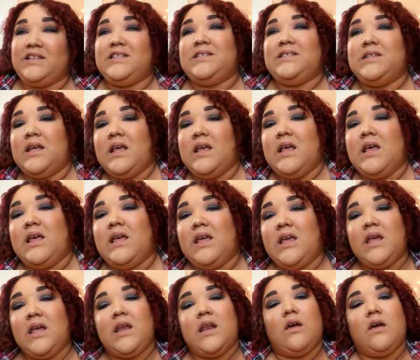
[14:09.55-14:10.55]
Just
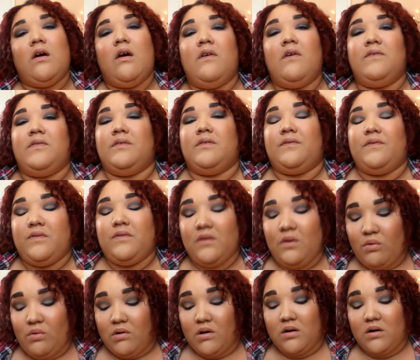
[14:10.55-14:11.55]
get it off the
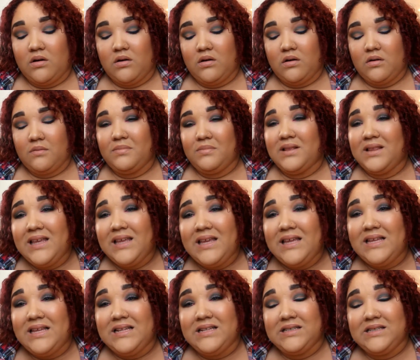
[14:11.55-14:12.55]
floor,
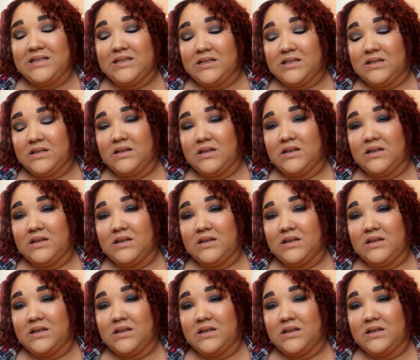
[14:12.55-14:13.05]
please.